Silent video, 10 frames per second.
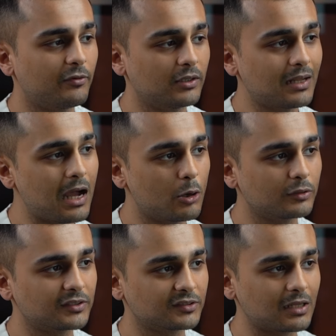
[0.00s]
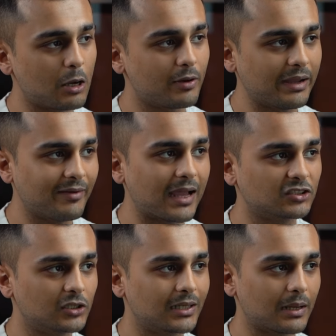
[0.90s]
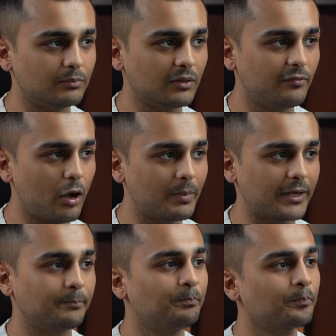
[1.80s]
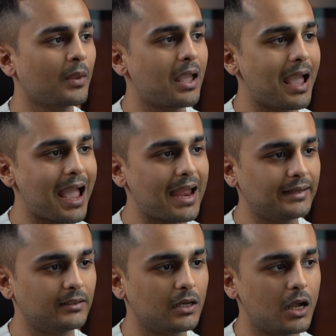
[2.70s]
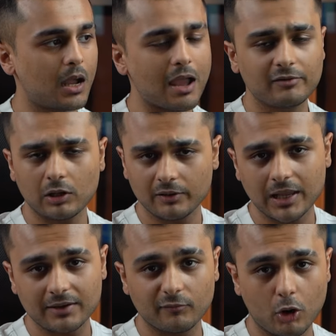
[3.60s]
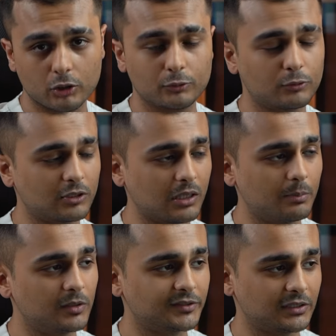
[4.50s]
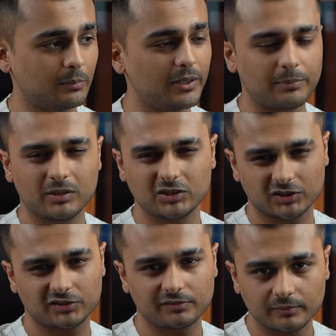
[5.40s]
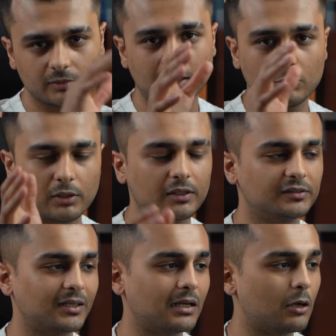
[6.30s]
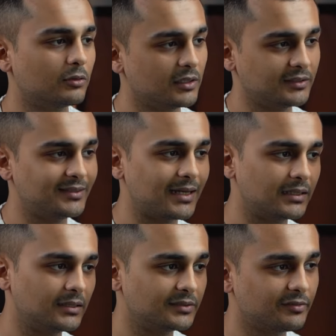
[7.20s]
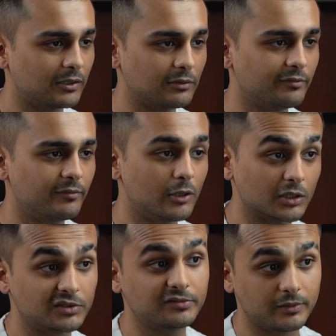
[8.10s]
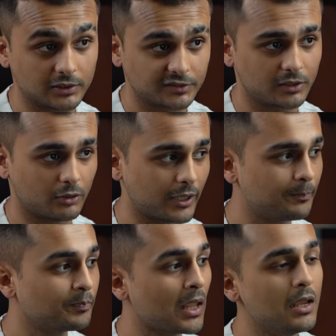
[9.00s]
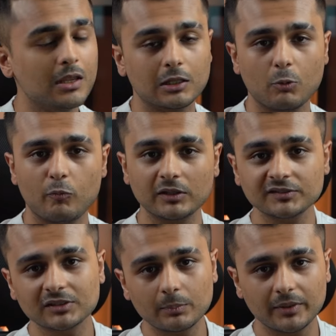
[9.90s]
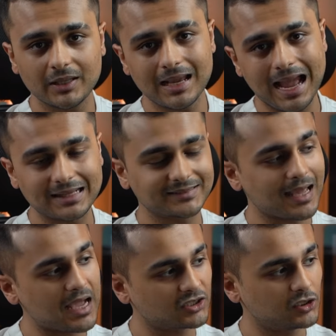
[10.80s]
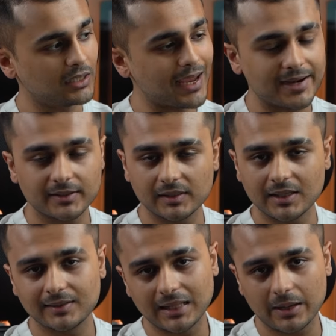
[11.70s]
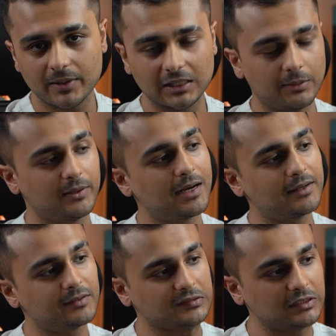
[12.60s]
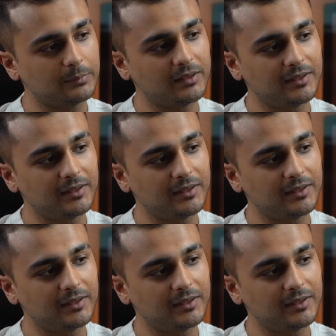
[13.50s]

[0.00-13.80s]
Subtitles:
for now, this is how I've actually kept the format. And I will again walk you through the numbers in a bit, but just try to understand how exactly this funnel works first. Okay. Now once somebody has actually entered their name and email address, they'll be